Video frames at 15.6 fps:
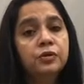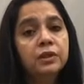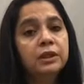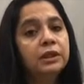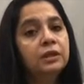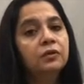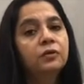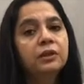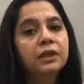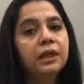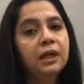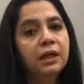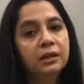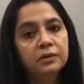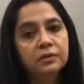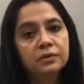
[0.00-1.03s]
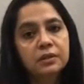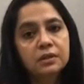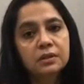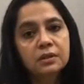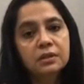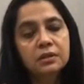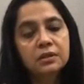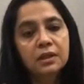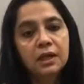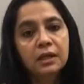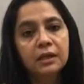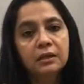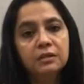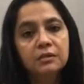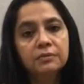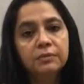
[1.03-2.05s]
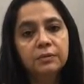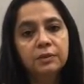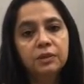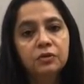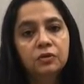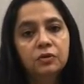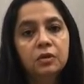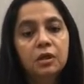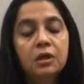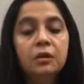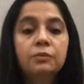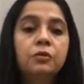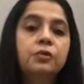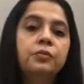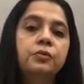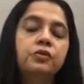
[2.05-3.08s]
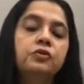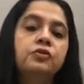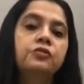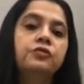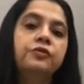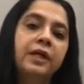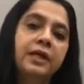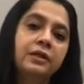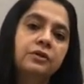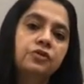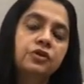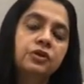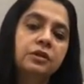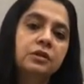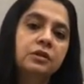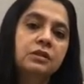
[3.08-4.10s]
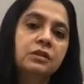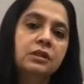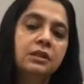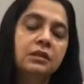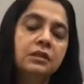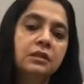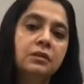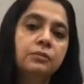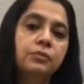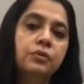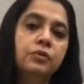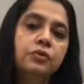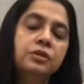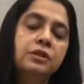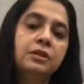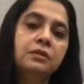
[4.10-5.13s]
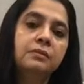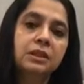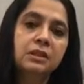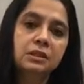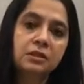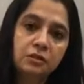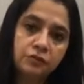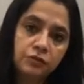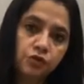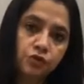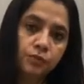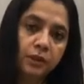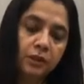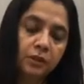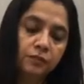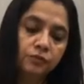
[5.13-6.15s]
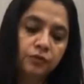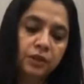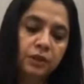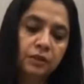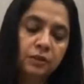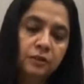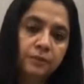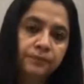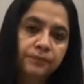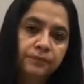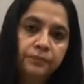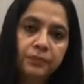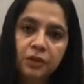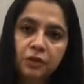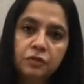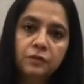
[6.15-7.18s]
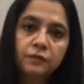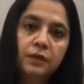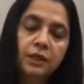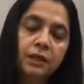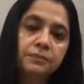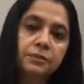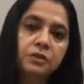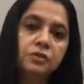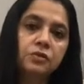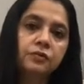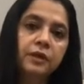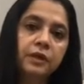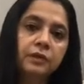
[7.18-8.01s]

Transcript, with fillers: to getting all the heart diseases and maybe you know more prone to fractures and there are bones and muscles which become weaker because of the absence of